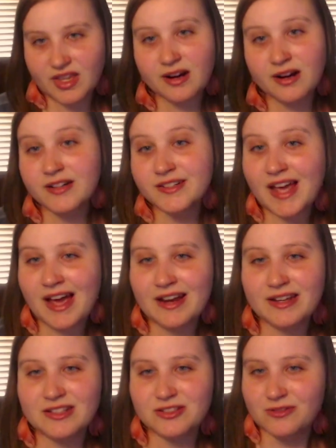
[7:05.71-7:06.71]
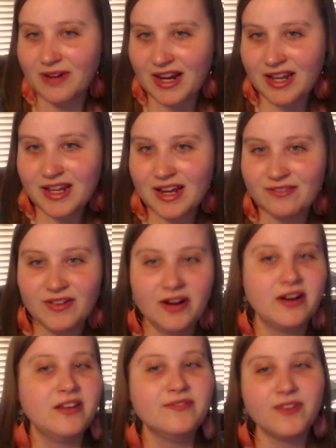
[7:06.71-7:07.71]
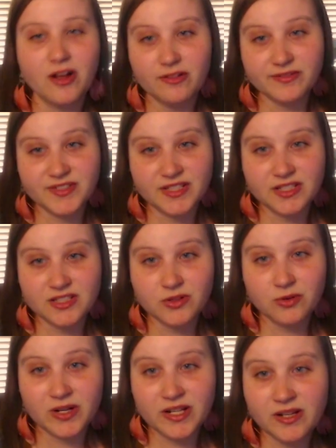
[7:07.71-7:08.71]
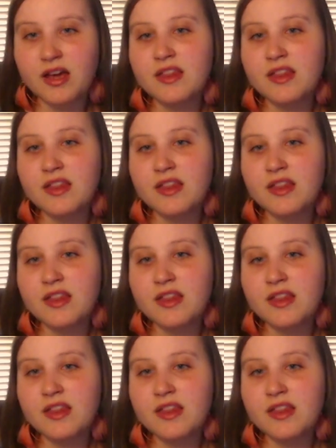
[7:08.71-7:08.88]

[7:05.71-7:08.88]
Her dad is great and very involved in the story.